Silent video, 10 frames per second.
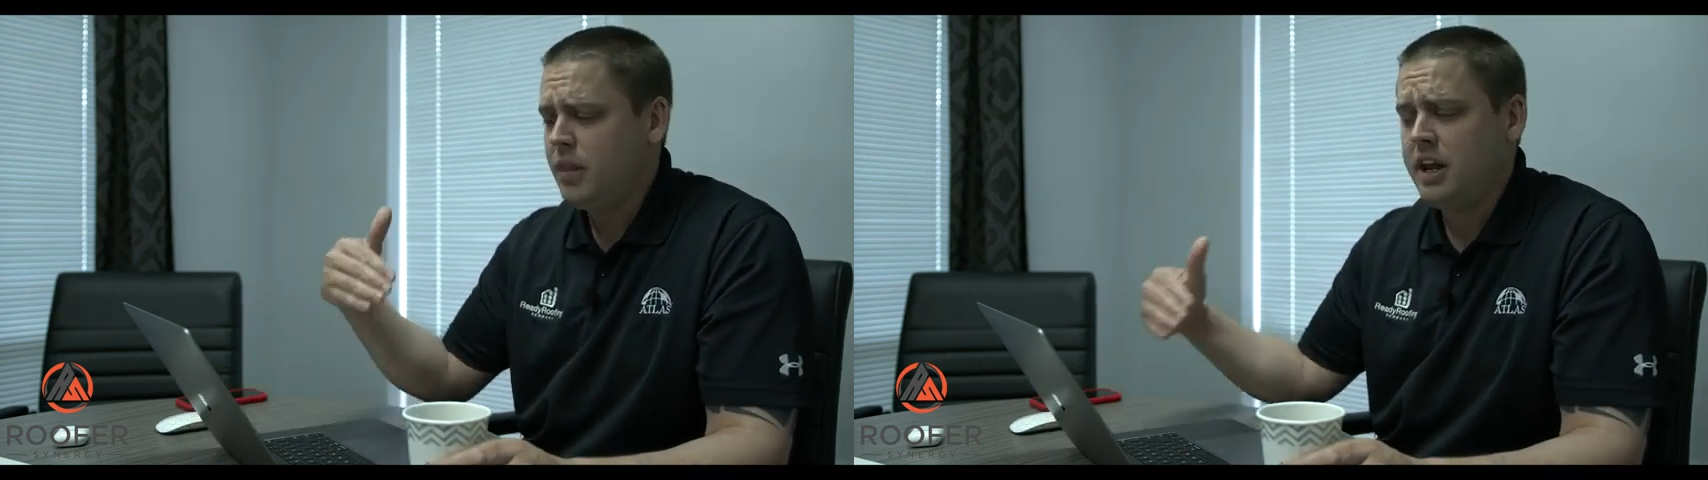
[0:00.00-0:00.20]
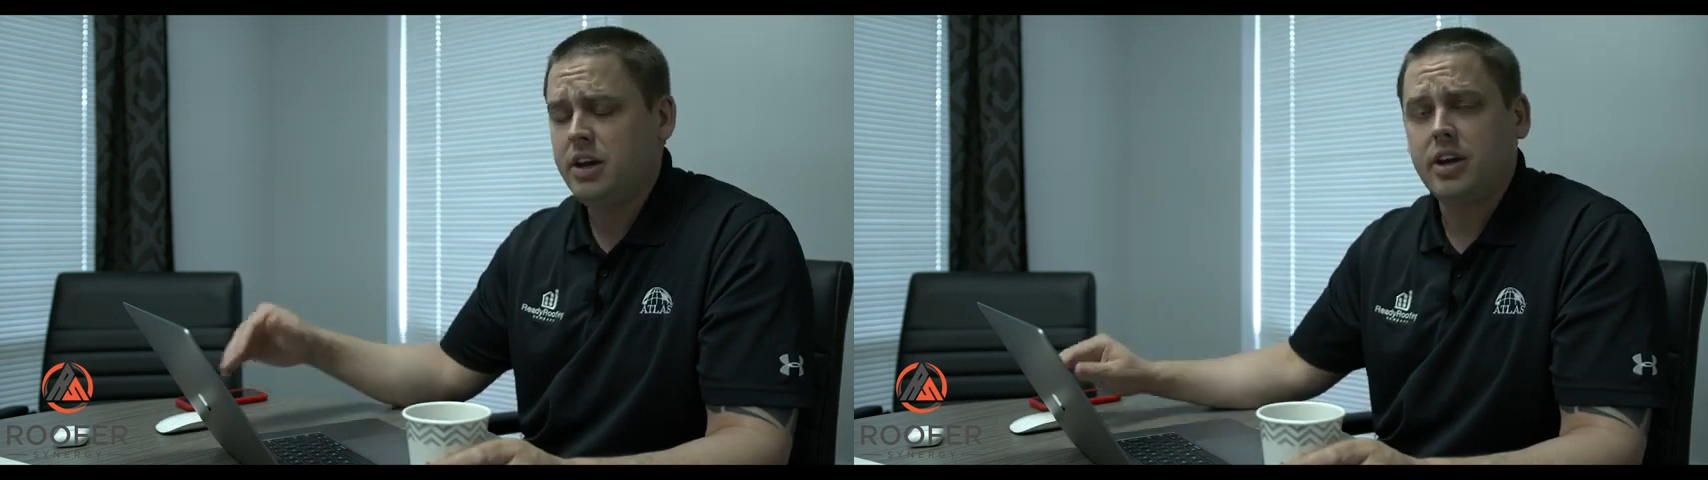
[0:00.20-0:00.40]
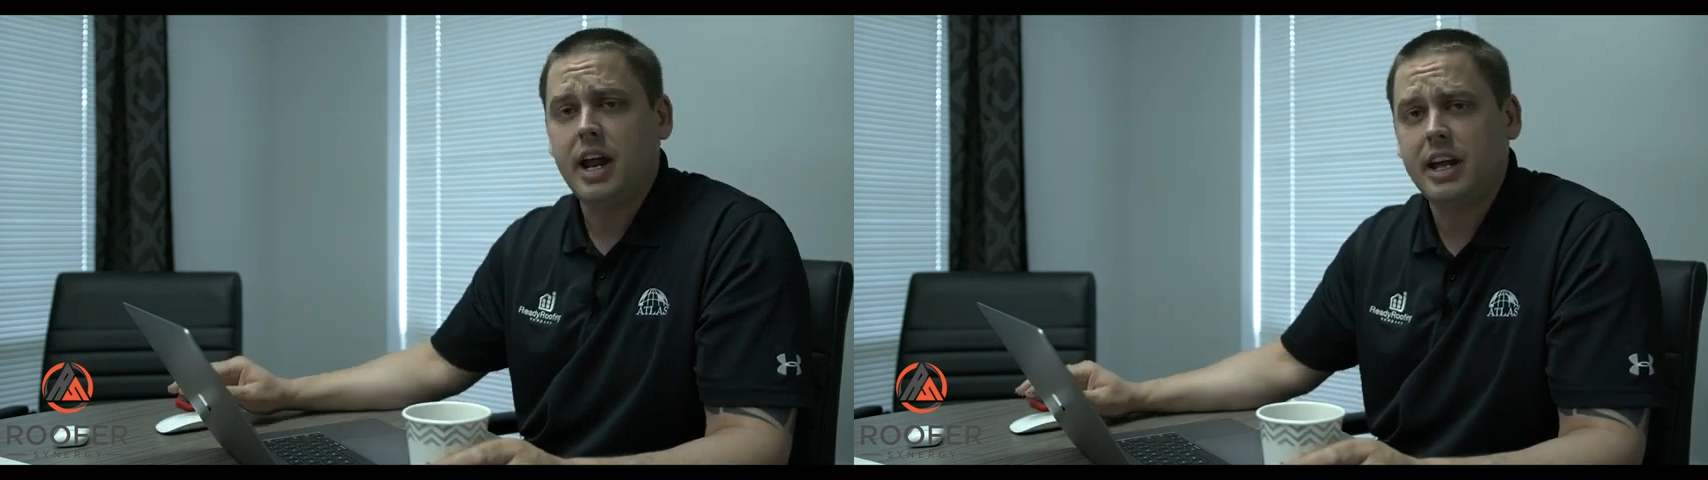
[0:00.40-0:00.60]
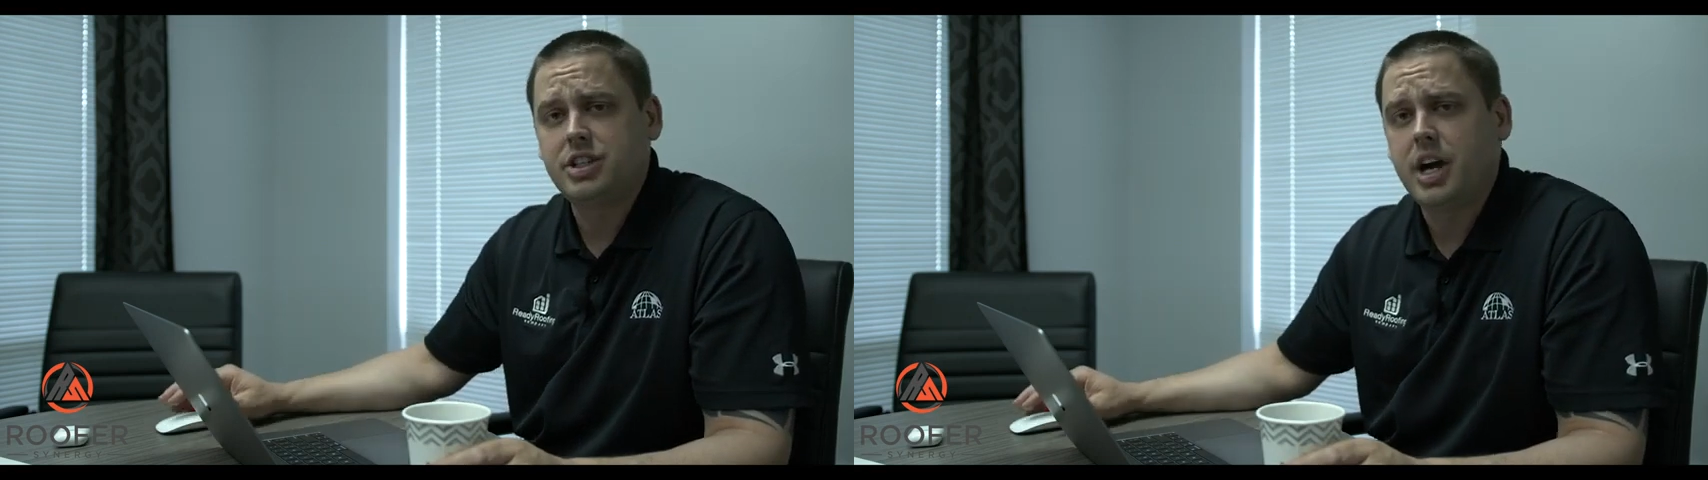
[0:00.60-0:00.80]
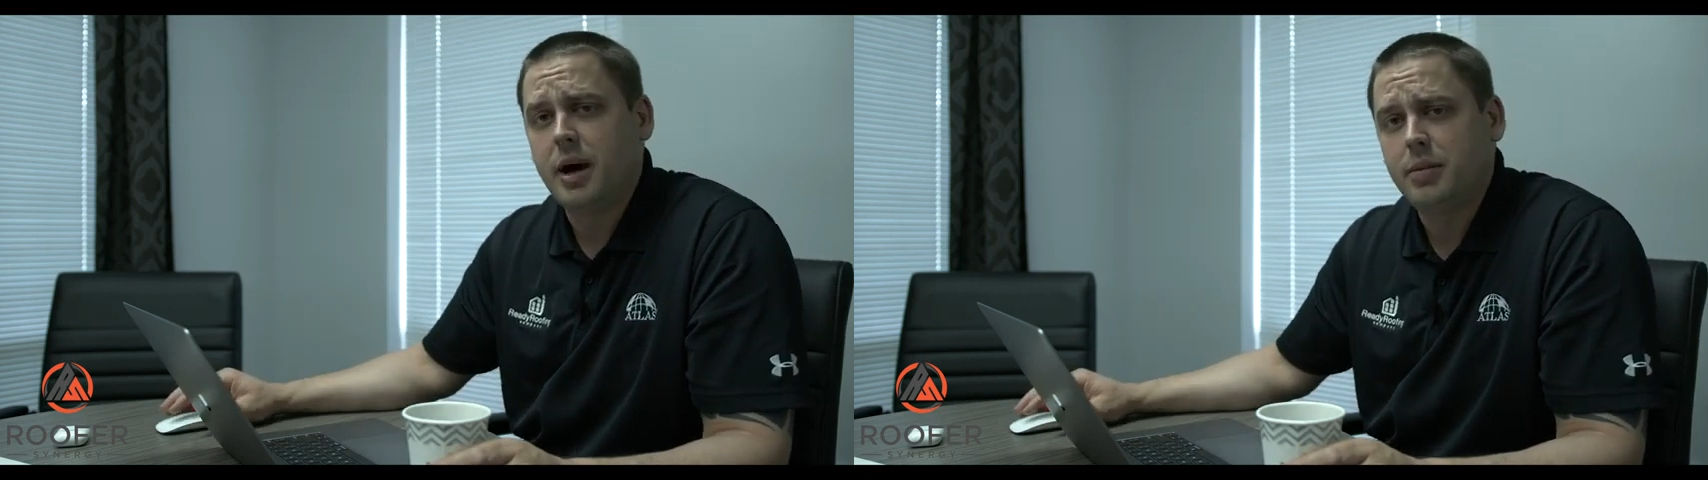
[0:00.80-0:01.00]
And you can add
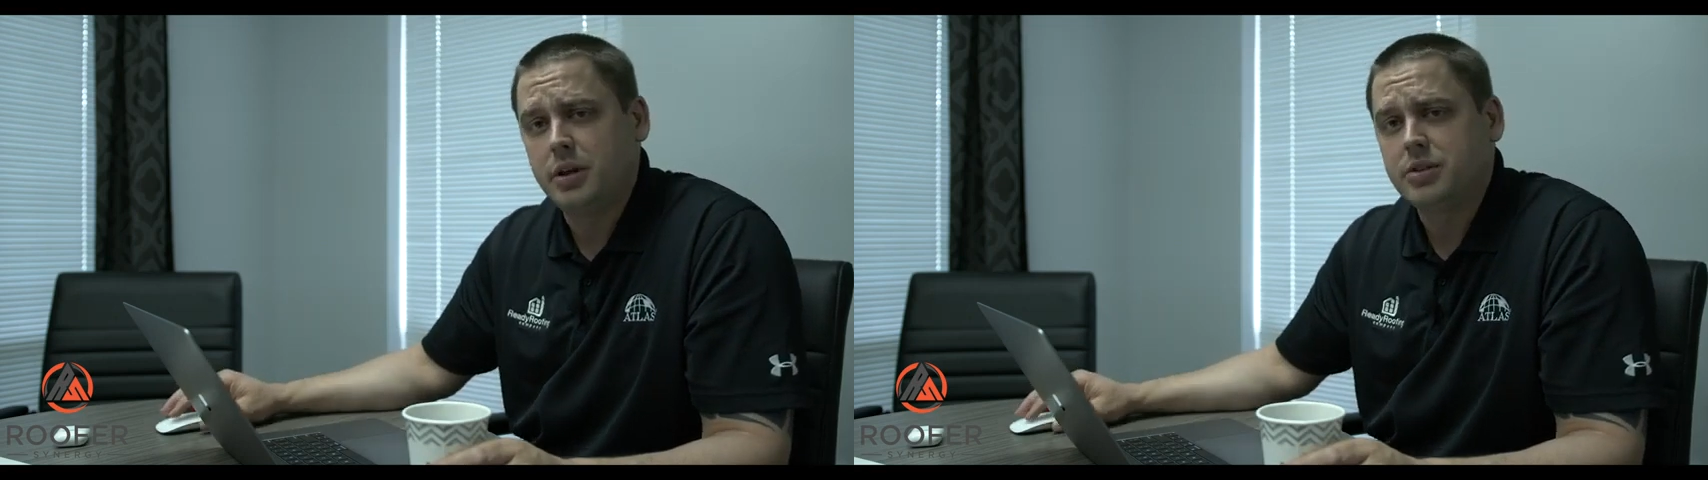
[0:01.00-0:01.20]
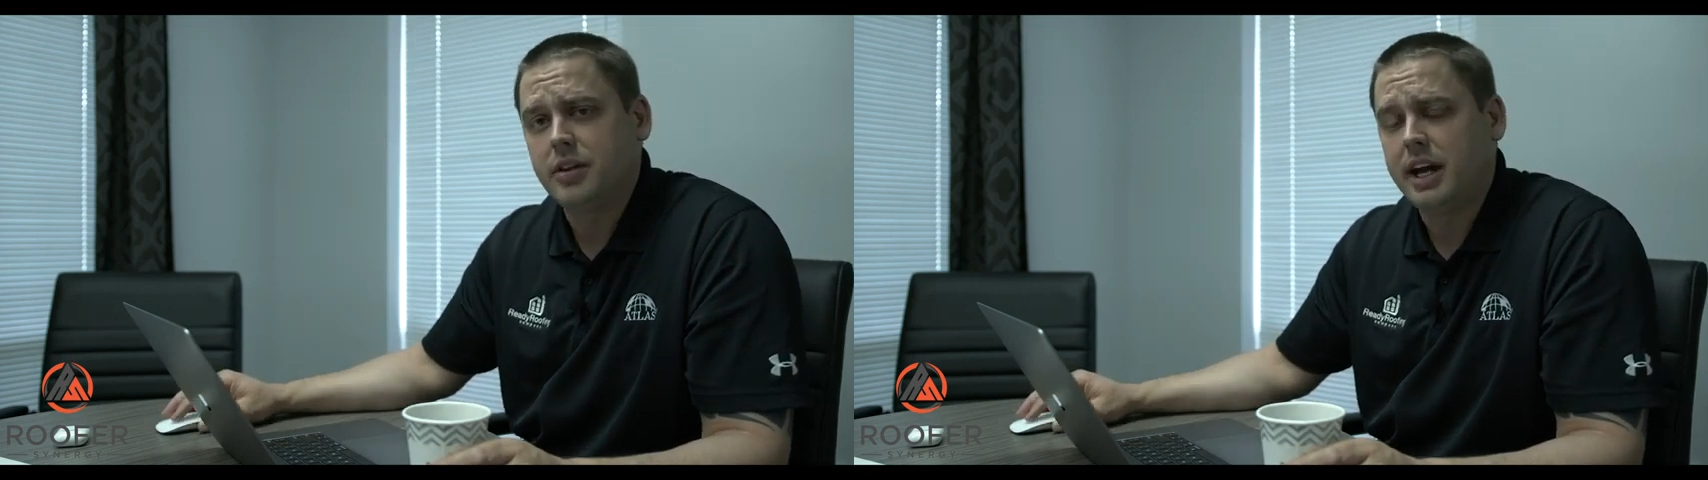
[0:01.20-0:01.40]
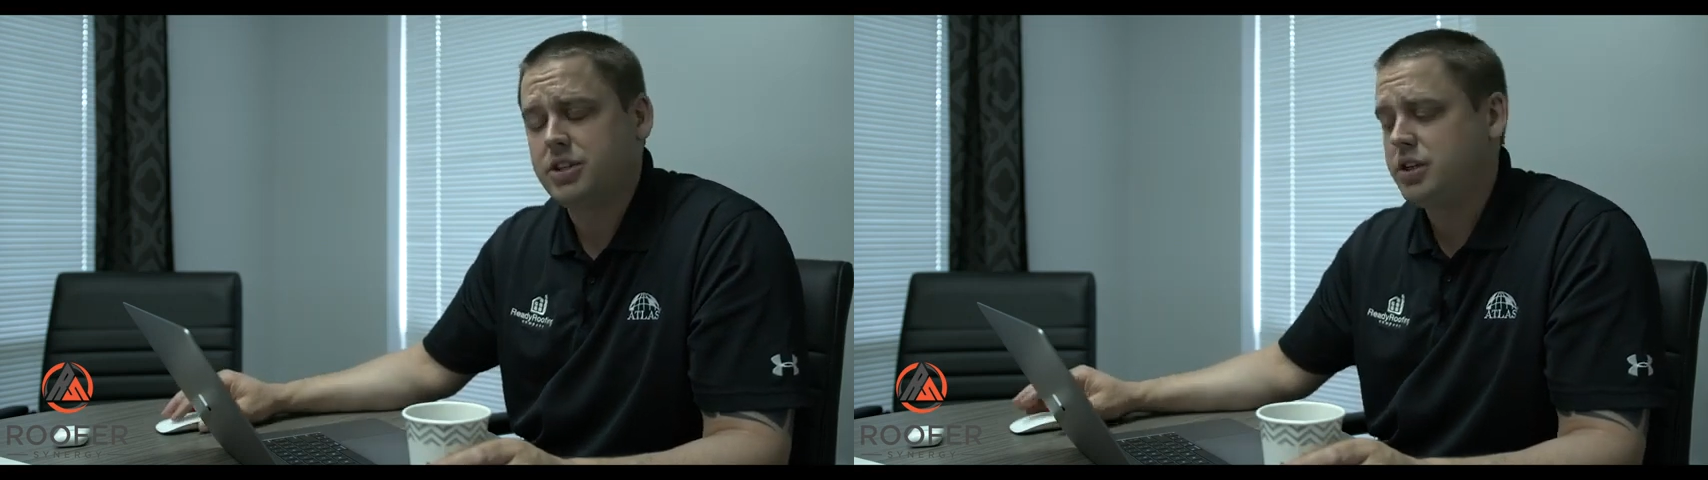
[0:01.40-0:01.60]
job notes on that.